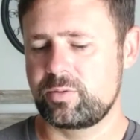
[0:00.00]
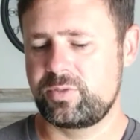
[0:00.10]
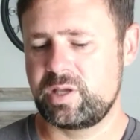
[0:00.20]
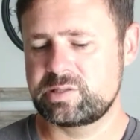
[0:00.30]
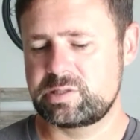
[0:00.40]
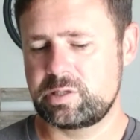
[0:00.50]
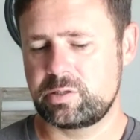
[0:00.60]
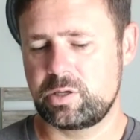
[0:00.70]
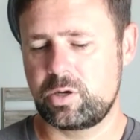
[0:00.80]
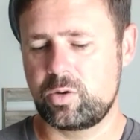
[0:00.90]
things
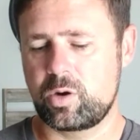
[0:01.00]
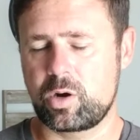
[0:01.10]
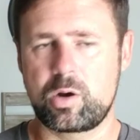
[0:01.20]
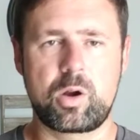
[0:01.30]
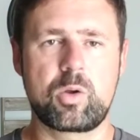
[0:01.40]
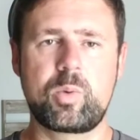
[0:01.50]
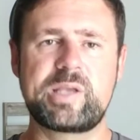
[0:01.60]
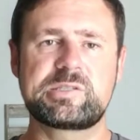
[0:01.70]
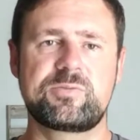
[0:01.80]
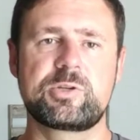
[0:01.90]
that are a
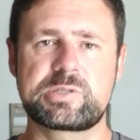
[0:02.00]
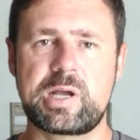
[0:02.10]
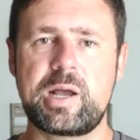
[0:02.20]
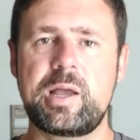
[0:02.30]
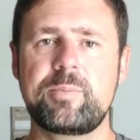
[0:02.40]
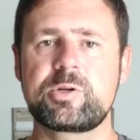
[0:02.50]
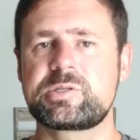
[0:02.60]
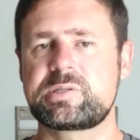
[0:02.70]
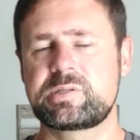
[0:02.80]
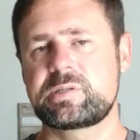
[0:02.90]
waste of your time, or
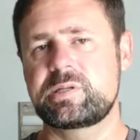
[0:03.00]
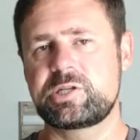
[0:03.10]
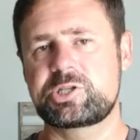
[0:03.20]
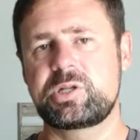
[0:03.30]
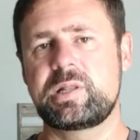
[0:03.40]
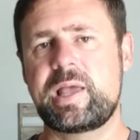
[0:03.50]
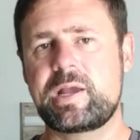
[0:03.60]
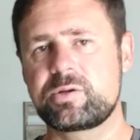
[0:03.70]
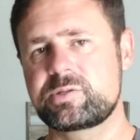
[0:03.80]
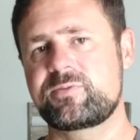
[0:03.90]
additional
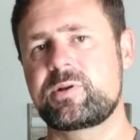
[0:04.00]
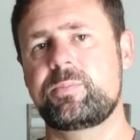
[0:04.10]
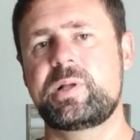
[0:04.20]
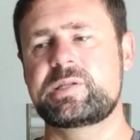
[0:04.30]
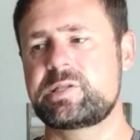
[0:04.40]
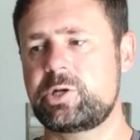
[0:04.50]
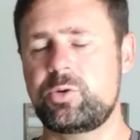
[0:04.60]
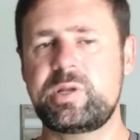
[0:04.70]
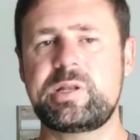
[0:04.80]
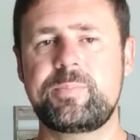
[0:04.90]
layers of complexity
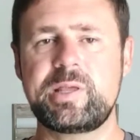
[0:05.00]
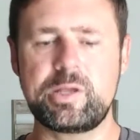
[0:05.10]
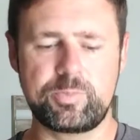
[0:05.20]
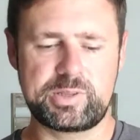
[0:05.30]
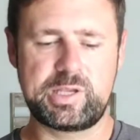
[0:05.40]
don't need to be there. But